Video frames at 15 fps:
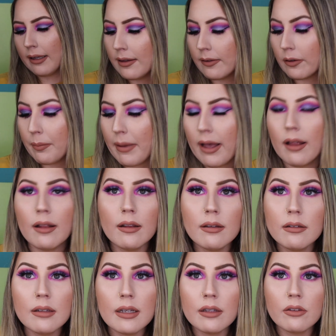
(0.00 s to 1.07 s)
The smell
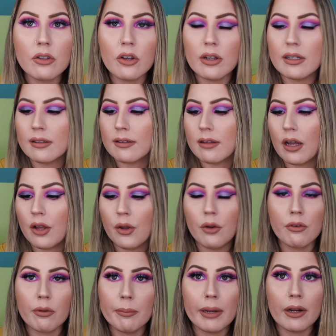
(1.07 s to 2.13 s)
is good. It's not
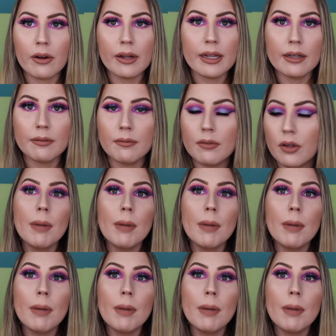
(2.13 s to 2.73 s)
overbearing.